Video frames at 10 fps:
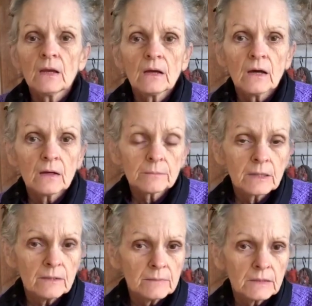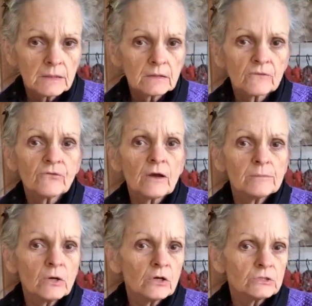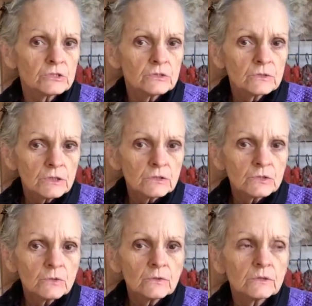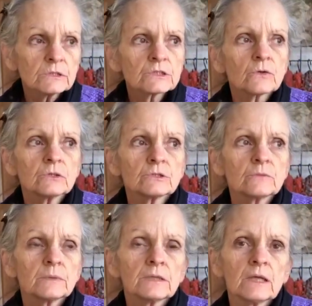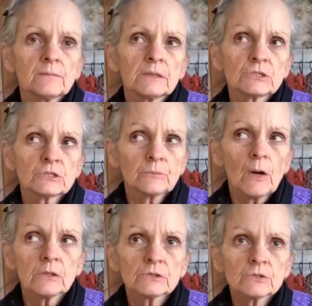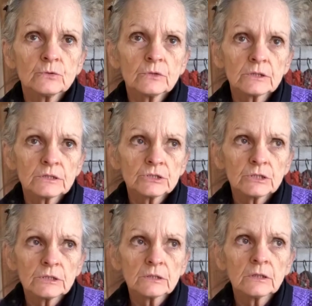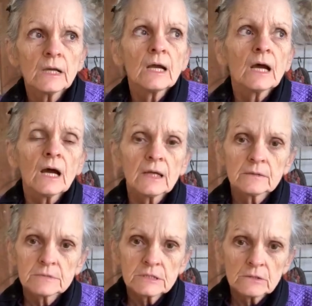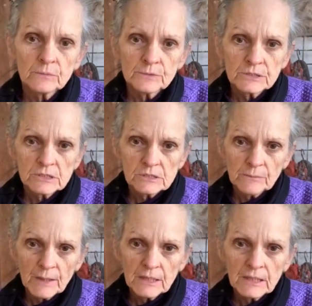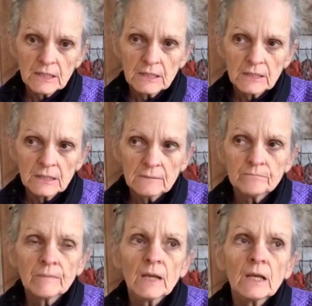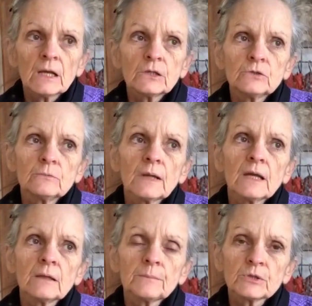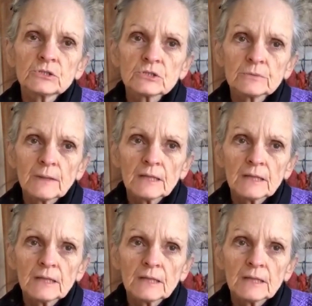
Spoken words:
Upcoming, the Fiber Art Studio Tour is going to be a much smaller tour this year. I am still participating in it. You may purchase my